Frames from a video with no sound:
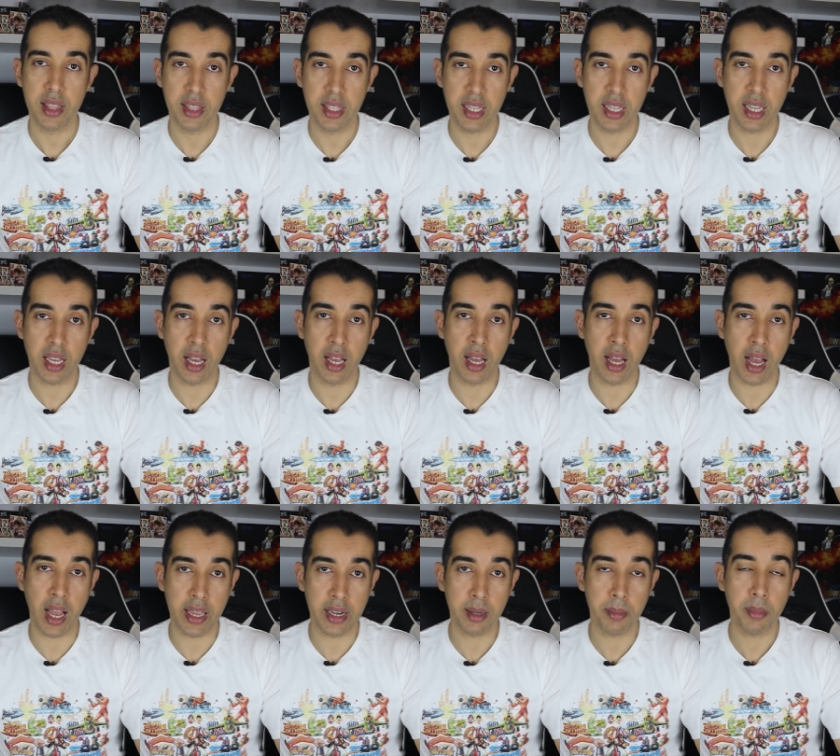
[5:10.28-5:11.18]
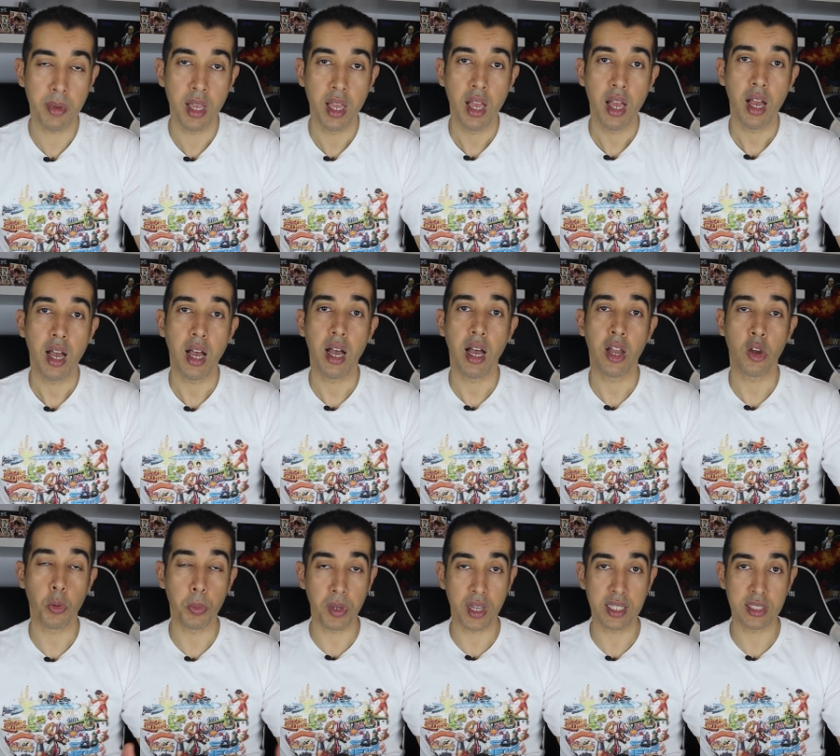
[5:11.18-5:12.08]
the item. I
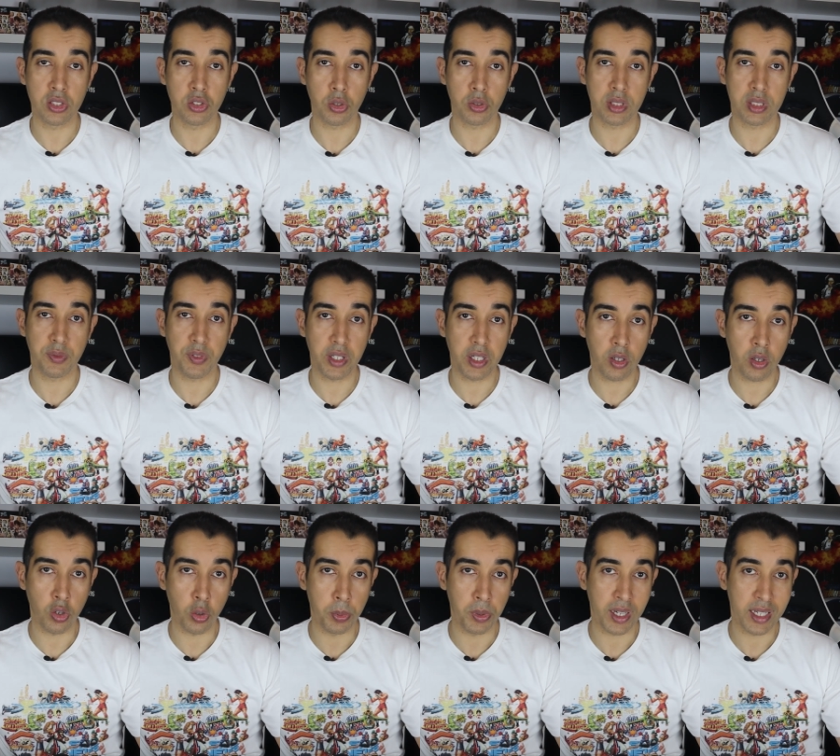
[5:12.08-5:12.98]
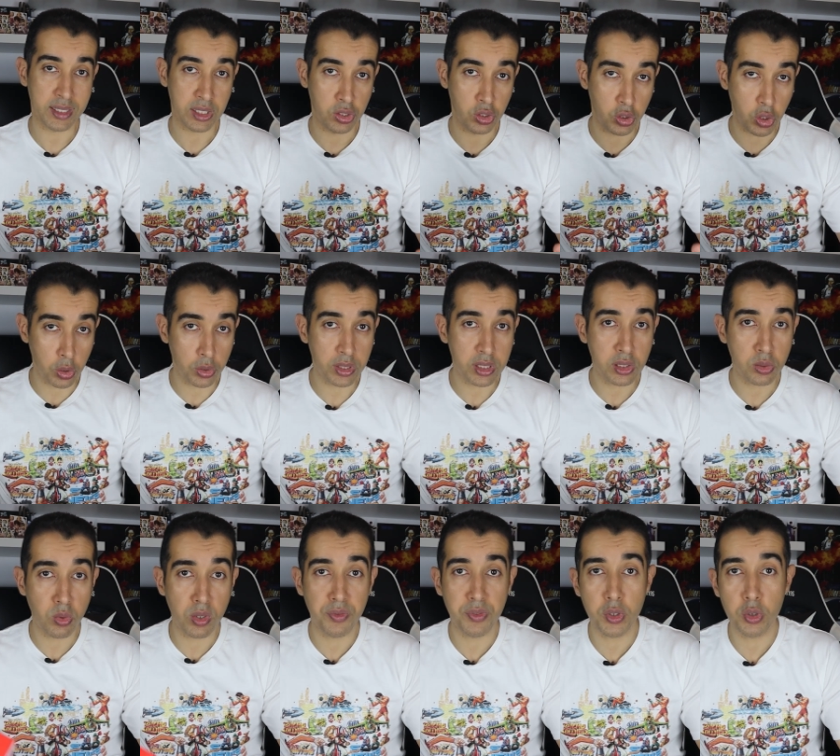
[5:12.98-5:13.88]
hope you guys enjoyed this video. I hope you guys enjoyed
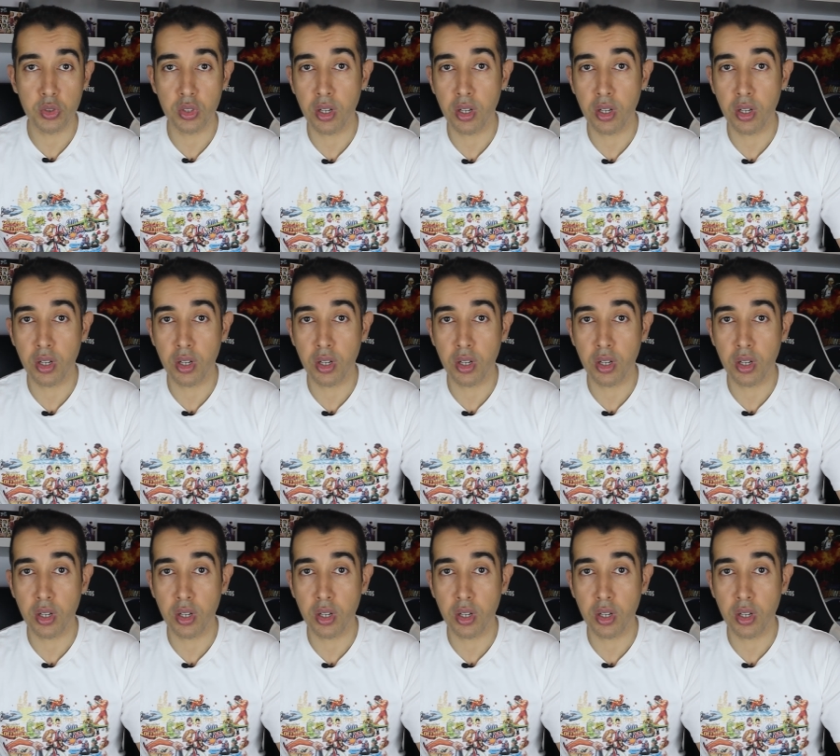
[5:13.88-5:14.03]
this review.